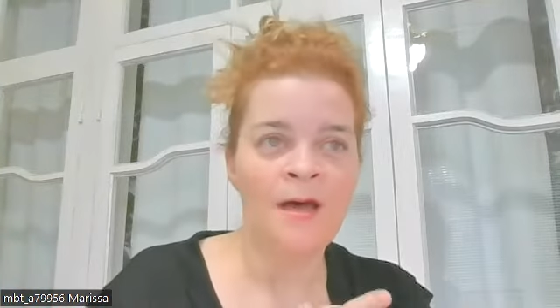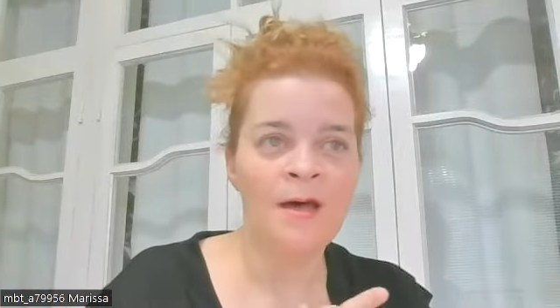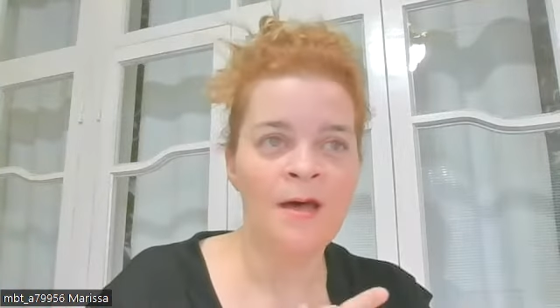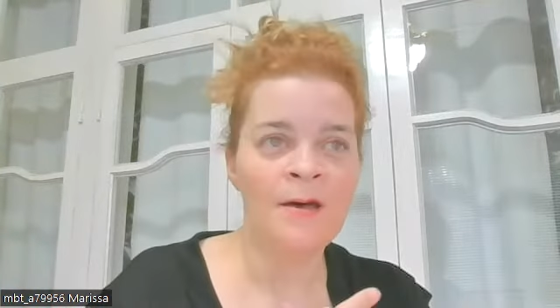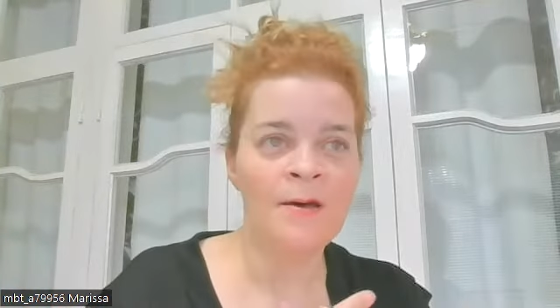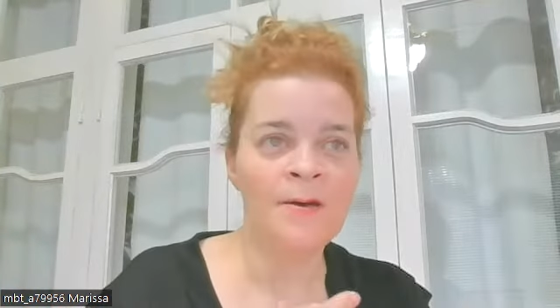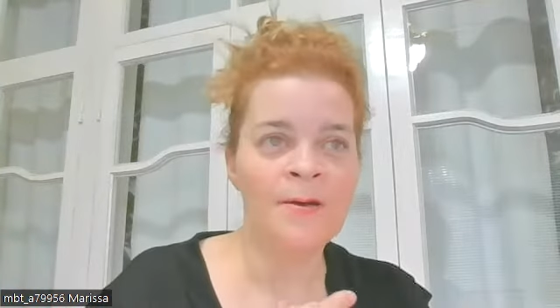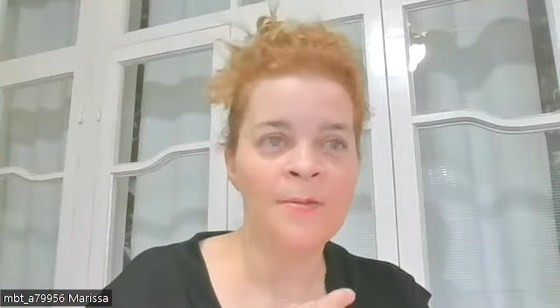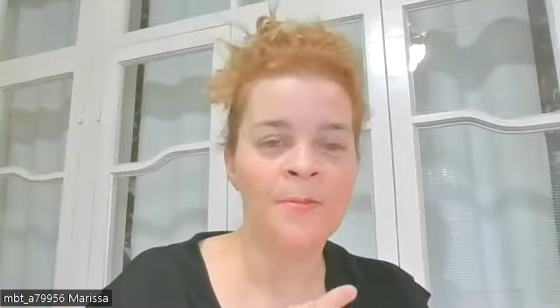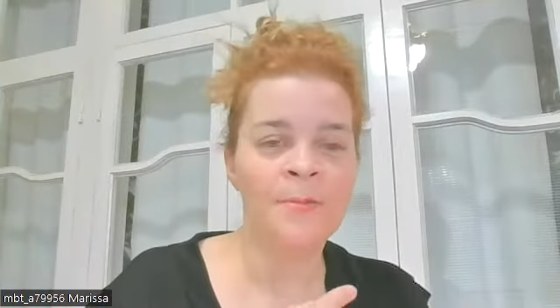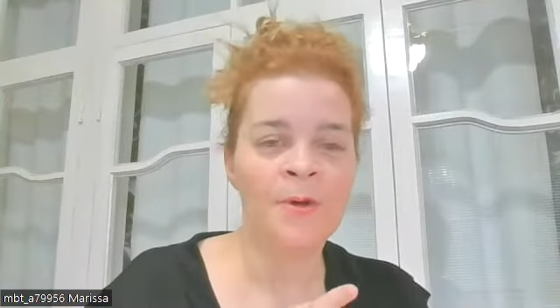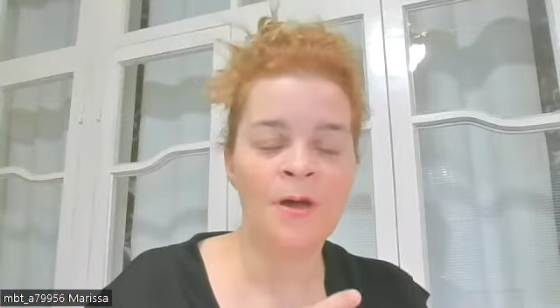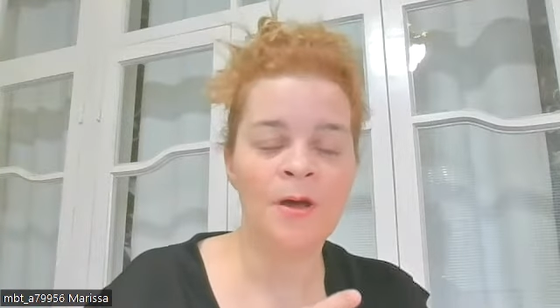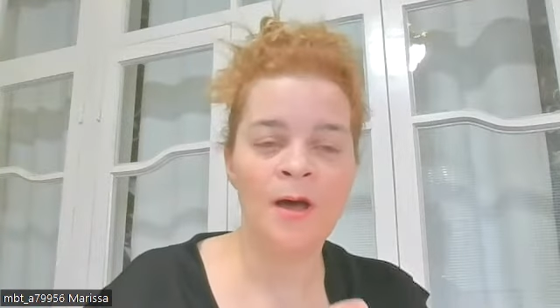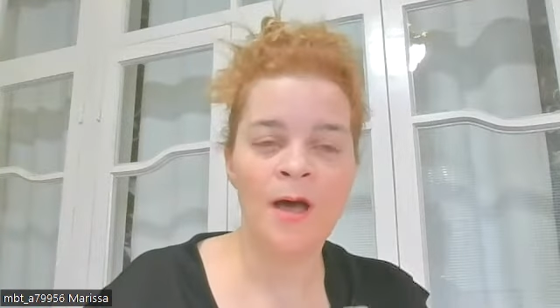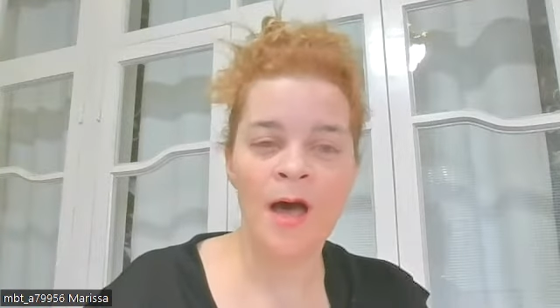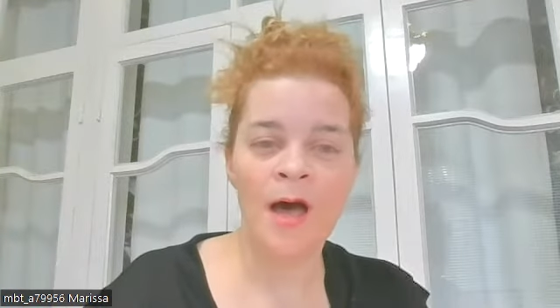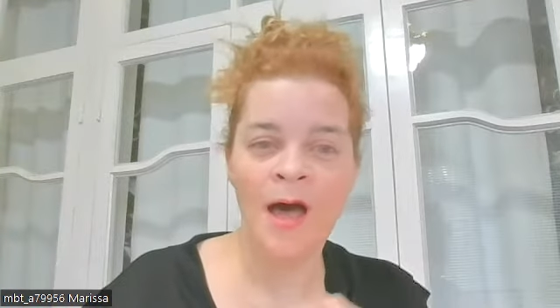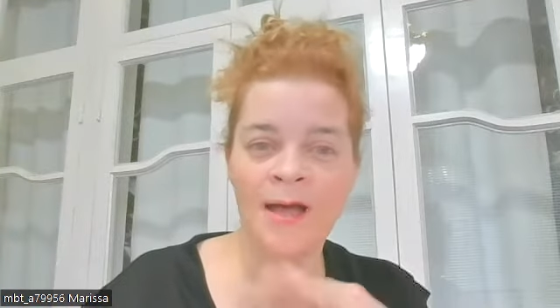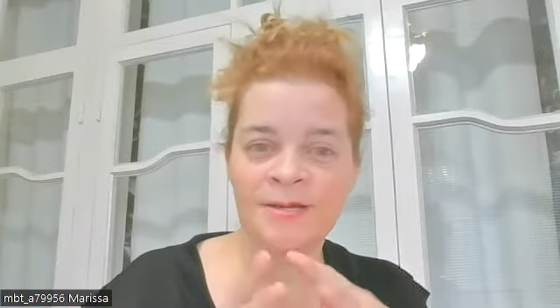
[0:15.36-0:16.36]
Um,
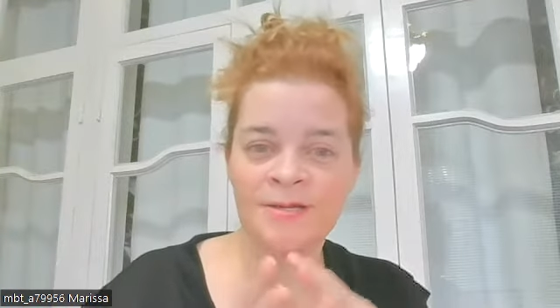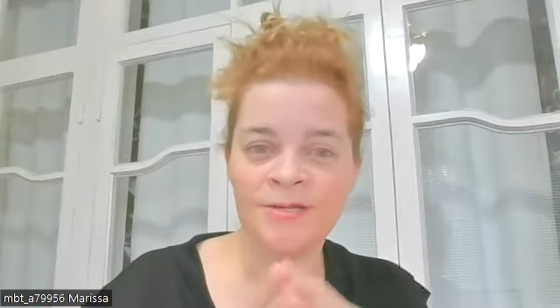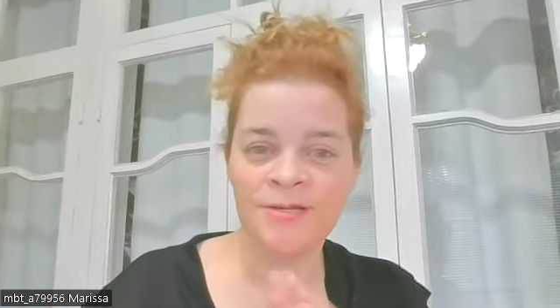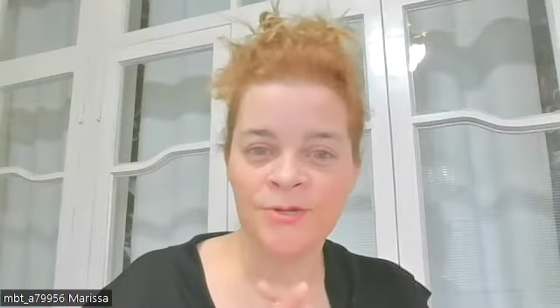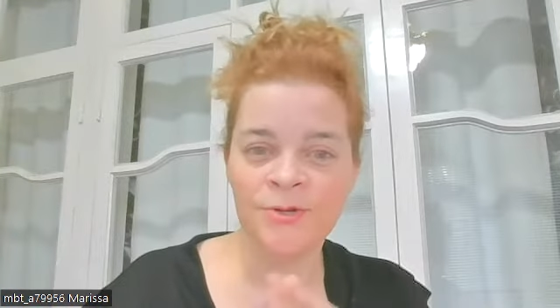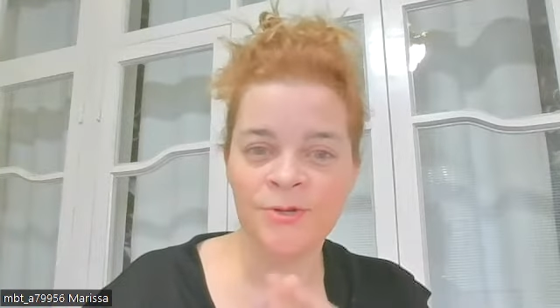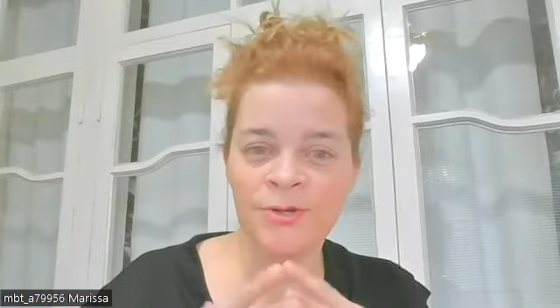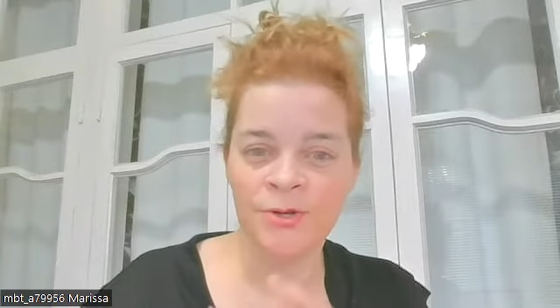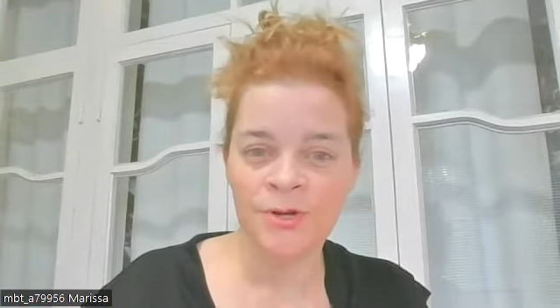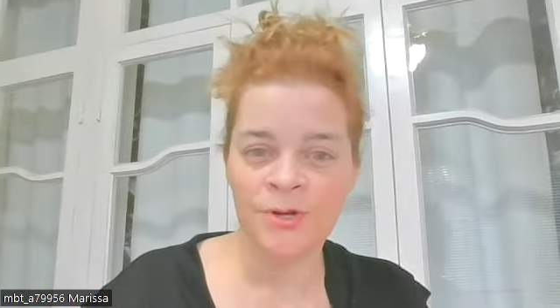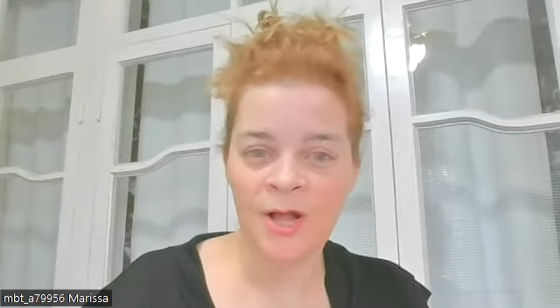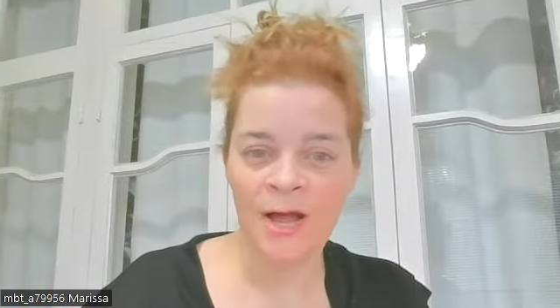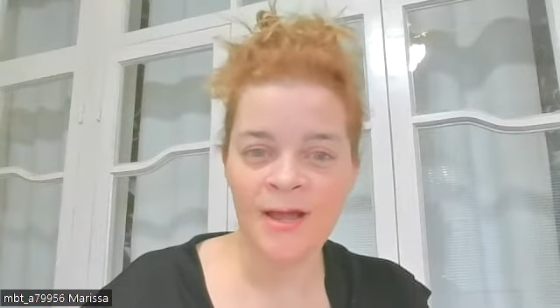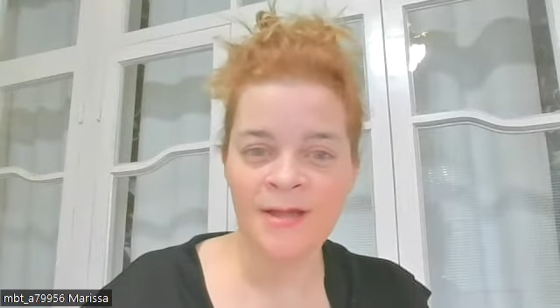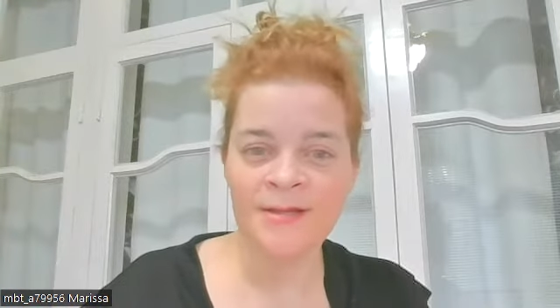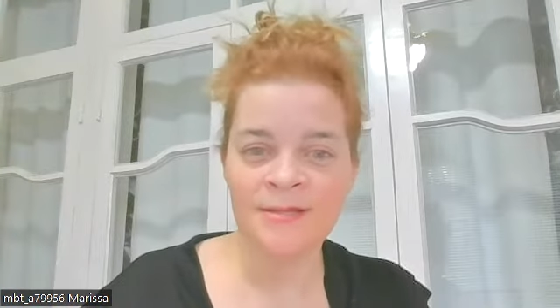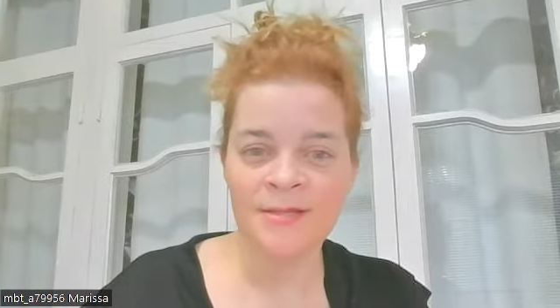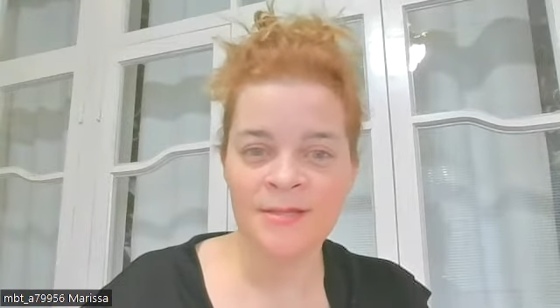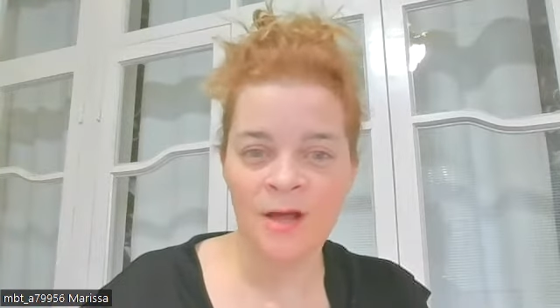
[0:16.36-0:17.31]
I do utilize